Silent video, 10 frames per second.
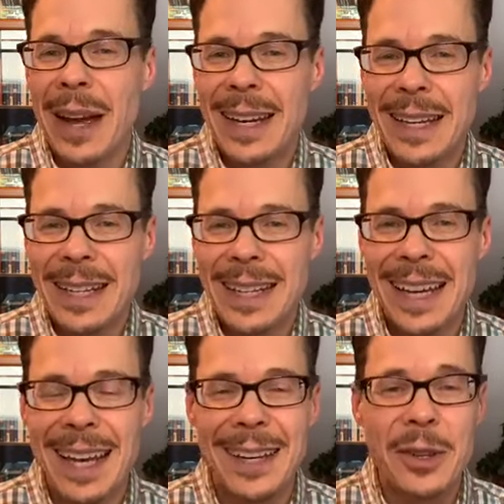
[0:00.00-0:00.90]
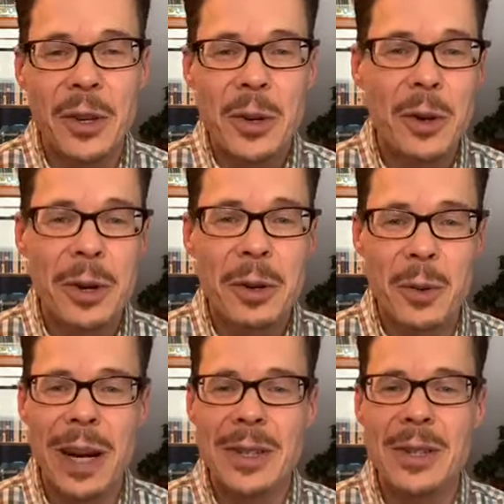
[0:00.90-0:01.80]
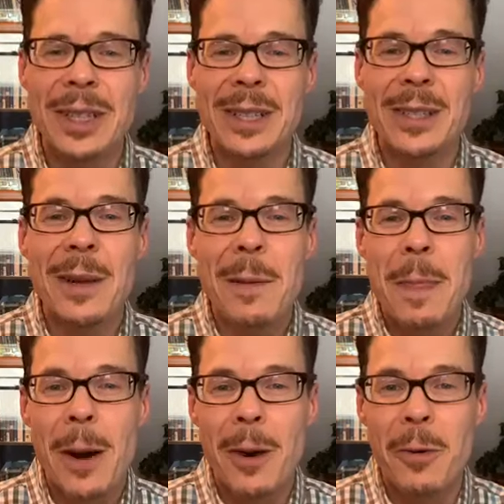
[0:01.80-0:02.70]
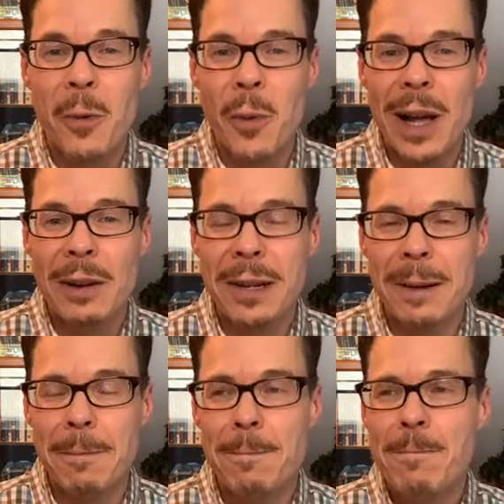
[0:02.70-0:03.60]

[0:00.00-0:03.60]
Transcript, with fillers: And again, your questions are welcome.